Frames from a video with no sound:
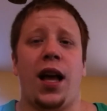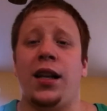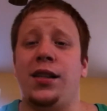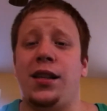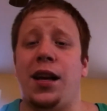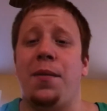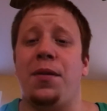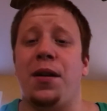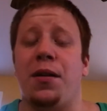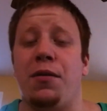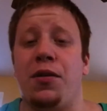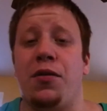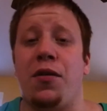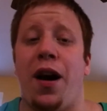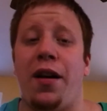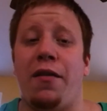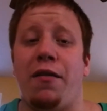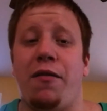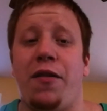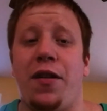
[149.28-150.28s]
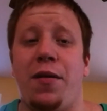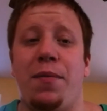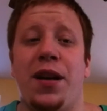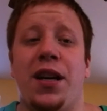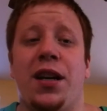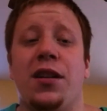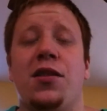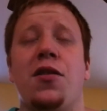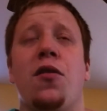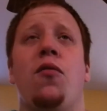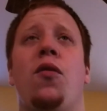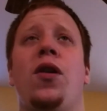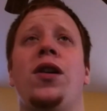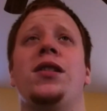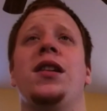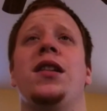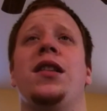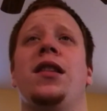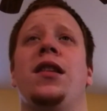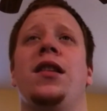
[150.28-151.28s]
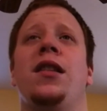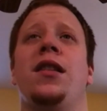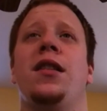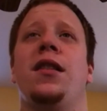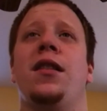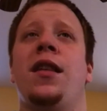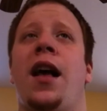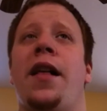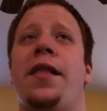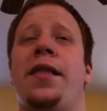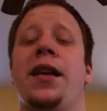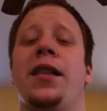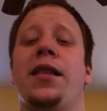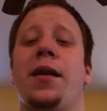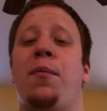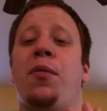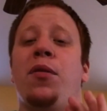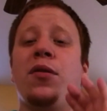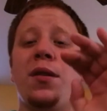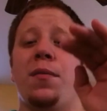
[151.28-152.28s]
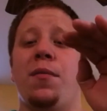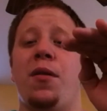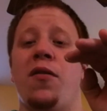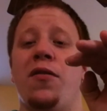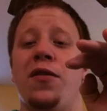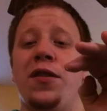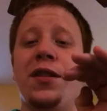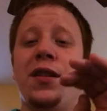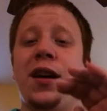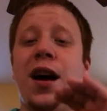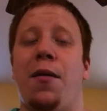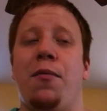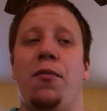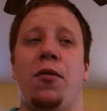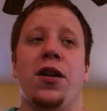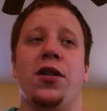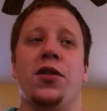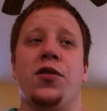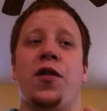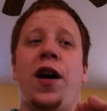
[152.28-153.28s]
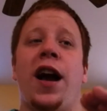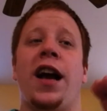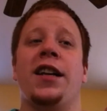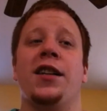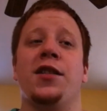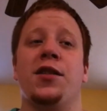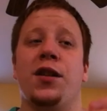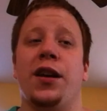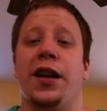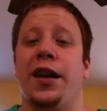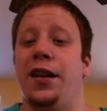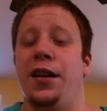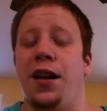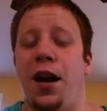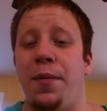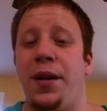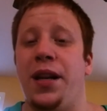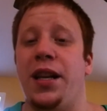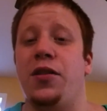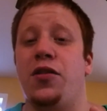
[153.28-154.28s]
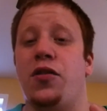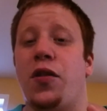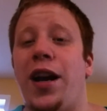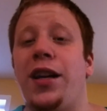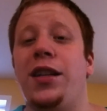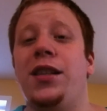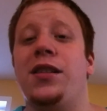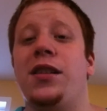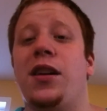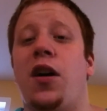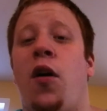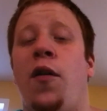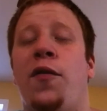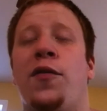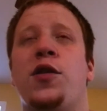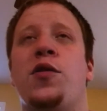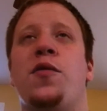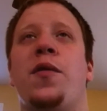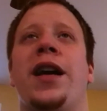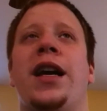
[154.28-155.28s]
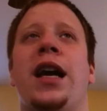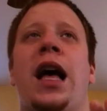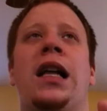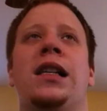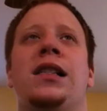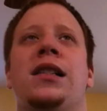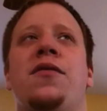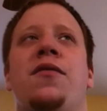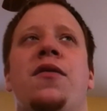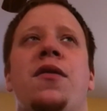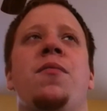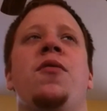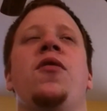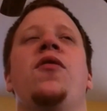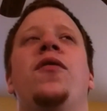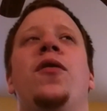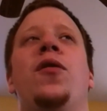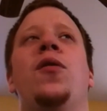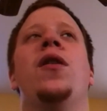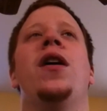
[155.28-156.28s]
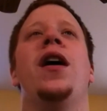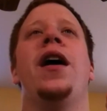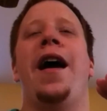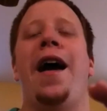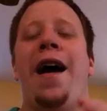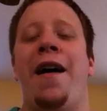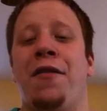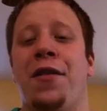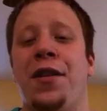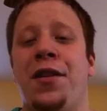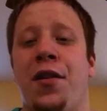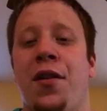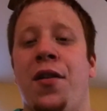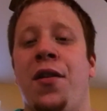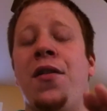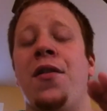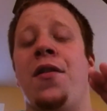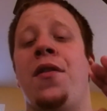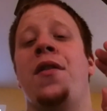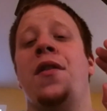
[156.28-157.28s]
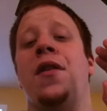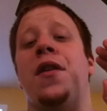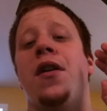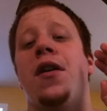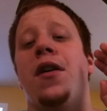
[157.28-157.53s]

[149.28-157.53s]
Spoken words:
same thing with Dragon Ravine, because there wasn't that thing that put them over the top, whereas Dragons did. I mean, Dragons offered you a constant removal every turn,